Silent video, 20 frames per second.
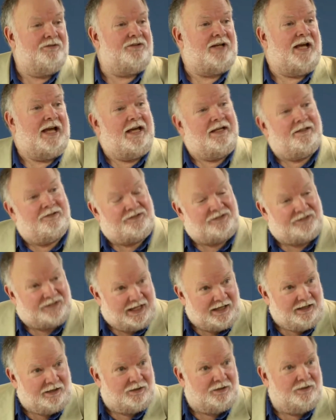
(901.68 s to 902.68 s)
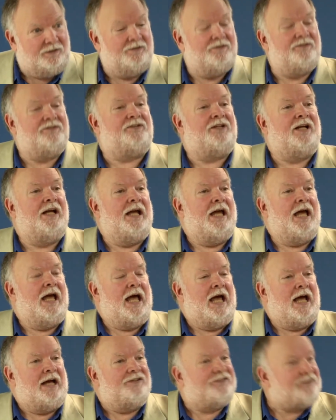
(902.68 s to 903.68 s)
and sellers
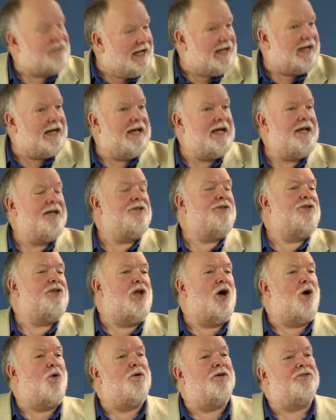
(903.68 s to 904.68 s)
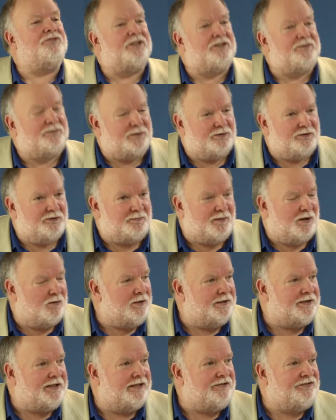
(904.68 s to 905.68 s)
say no one's influenced by
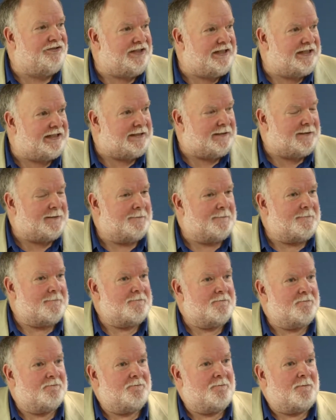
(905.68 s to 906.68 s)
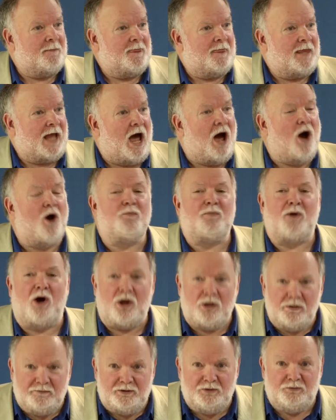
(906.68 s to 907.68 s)
what they see. I hope
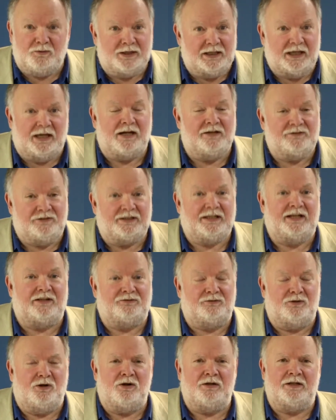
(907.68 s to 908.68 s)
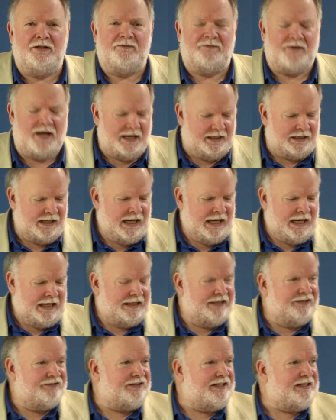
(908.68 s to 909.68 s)
all of you realize that that's wrong. In fact,
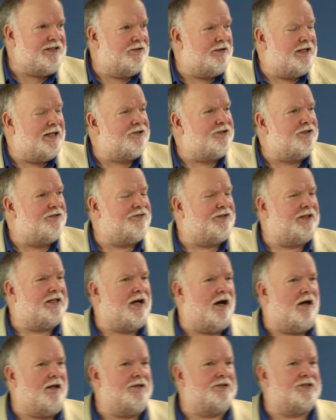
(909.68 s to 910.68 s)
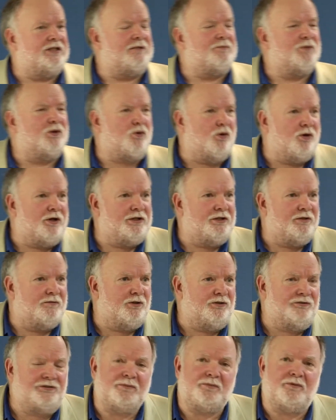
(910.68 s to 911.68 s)
the senior lecturer in psychology at Macquarie
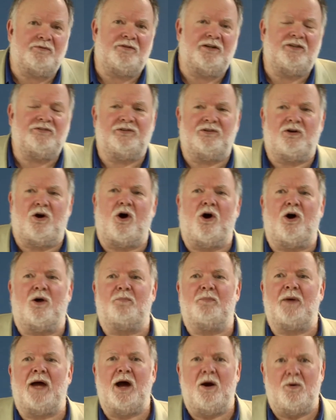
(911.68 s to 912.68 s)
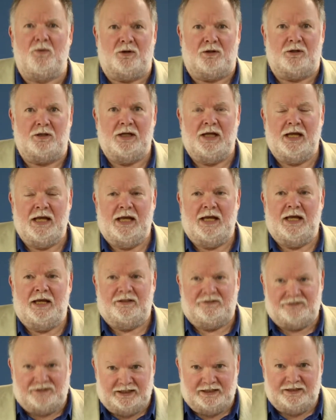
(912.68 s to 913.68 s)
University, Professor R. Power,
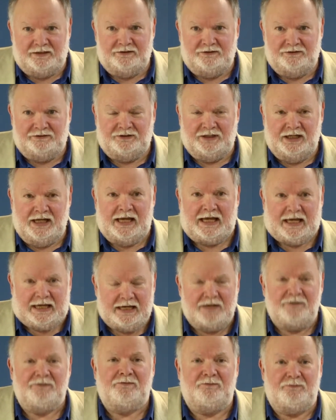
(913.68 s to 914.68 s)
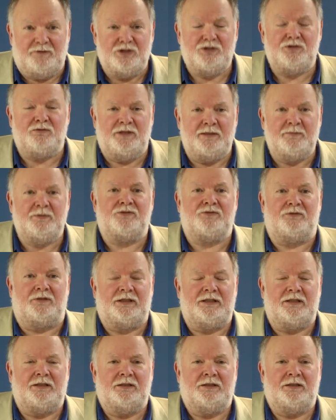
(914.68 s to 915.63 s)
says if visual imagery